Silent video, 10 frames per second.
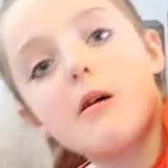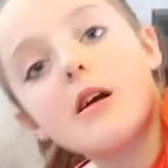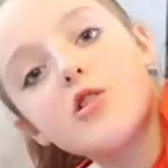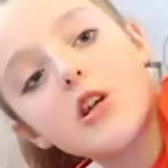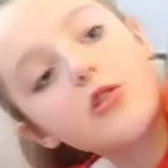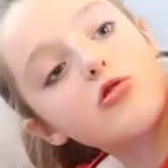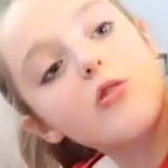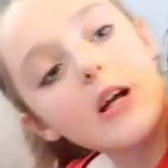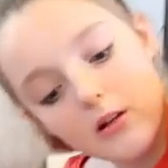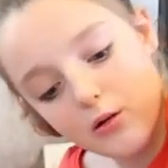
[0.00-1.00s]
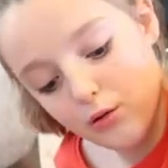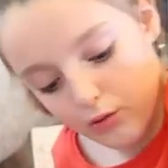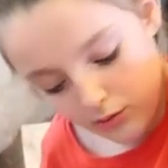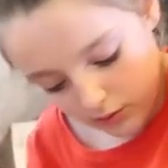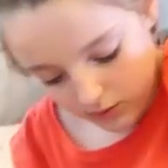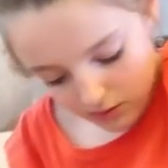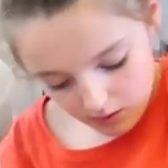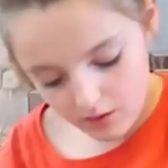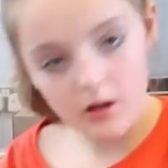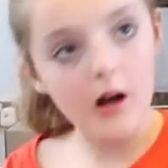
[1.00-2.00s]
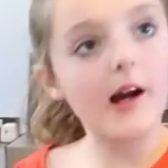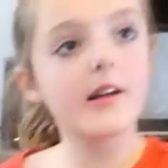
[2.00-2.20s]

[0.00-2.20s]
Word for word: they, mate, they got, um, look, they